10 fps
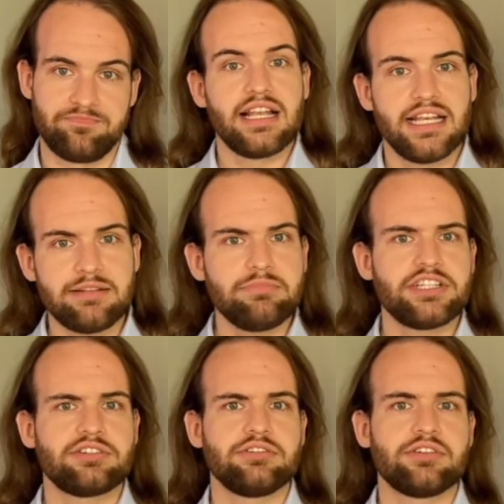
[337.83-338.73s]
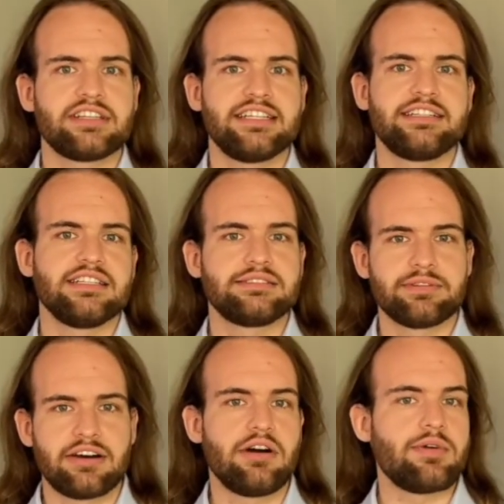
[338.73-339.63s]
Let me show you the details with
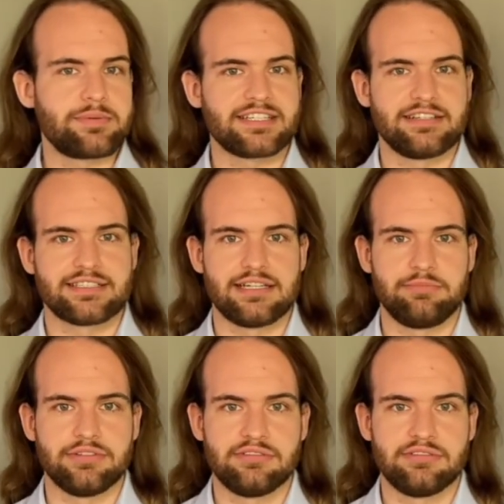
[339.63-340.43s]
our website example.